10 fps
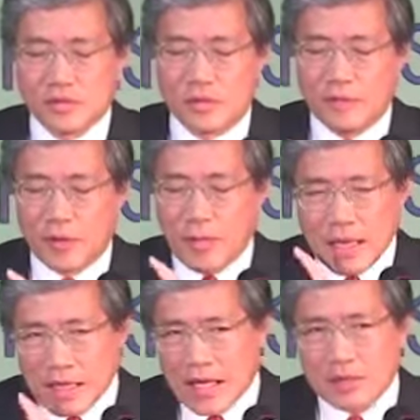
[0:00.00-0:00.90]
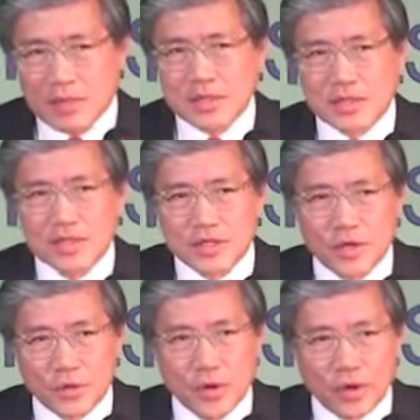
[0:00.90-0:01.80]
If your main line of business is
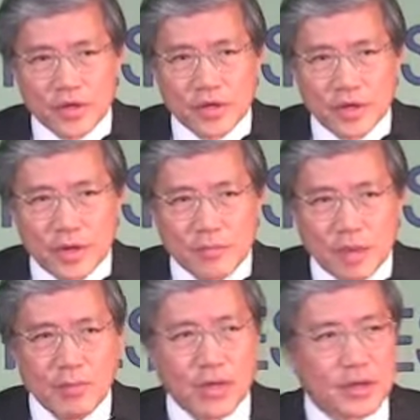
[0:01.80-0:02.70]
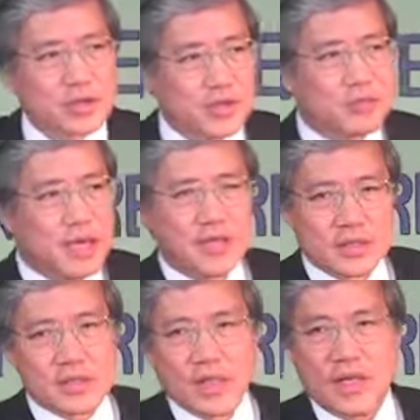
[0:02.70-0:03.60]
still good, but because you made
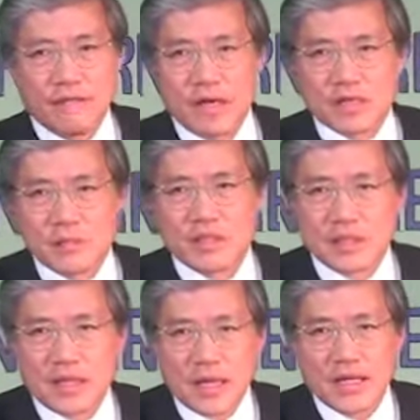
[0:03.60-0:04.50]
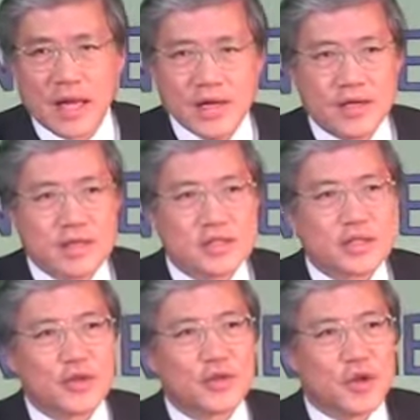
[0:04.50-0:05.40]
these silly investments in the late
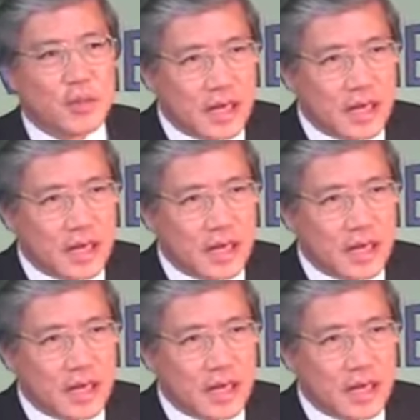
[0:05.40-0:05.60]
80s, your